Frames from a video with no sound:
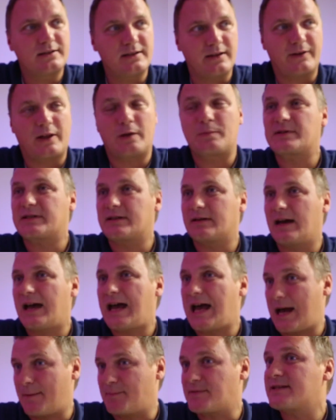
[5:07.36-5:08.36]
develops
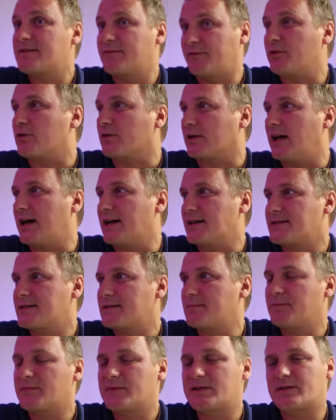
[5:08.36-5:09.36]
apps for
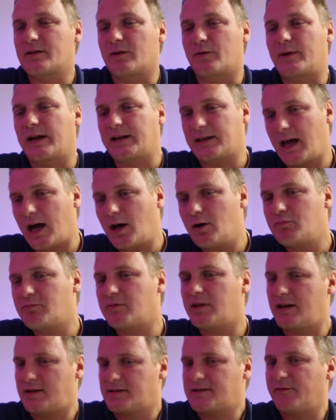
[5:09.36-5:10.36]
Glass. So right now,
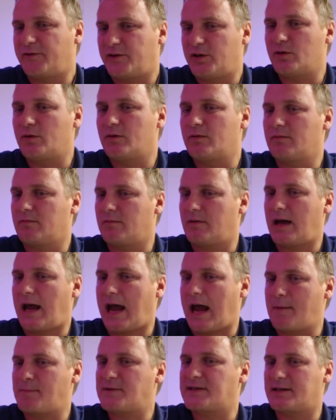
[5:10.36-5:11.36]
there's a few
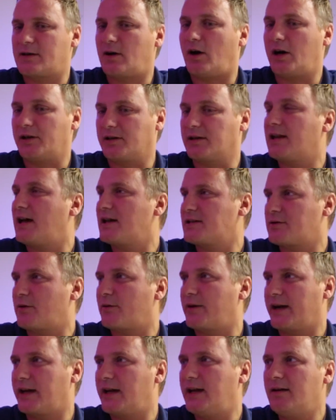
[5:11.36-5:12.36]
apps on Glass
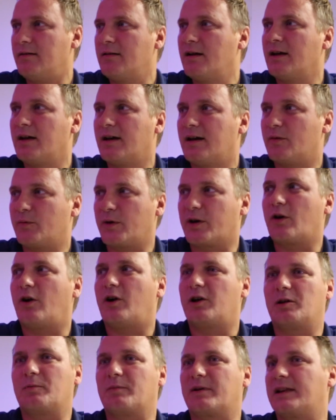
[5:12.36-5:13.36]
already. We
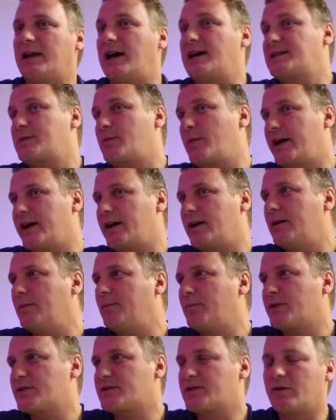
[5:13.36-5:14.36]
call them Glassware.
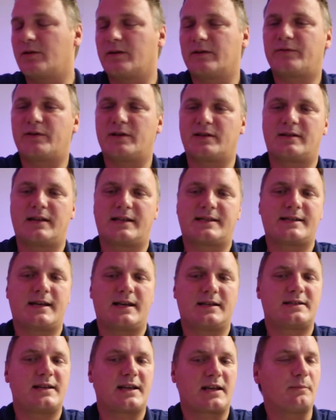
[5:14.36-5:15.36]
So if you, let's
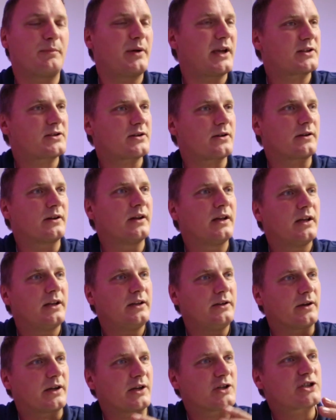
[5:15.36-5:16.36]
say, take a picture,
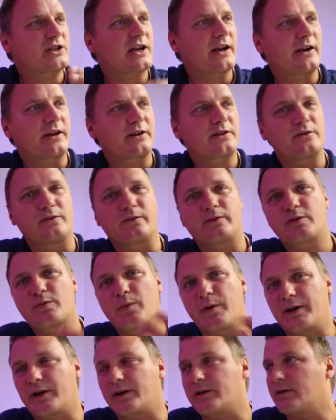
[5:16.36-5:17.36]
you can share it to
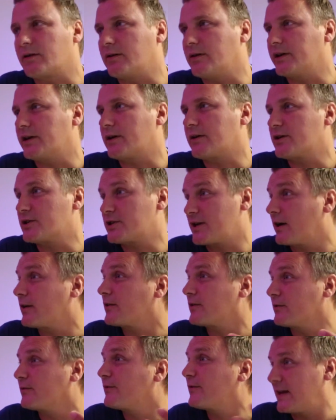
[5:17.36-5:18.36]
Twitter, or you can share
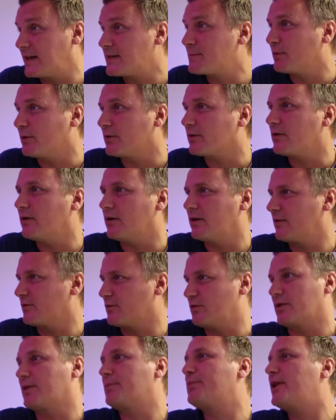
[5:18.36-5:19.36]
it to Facebook or
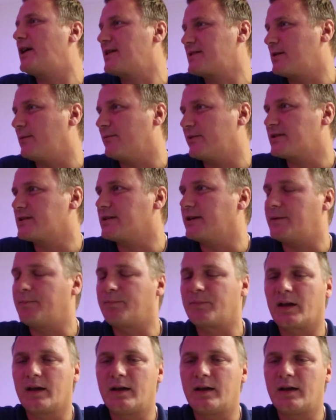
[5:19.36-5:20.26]
Google Plus, obviously.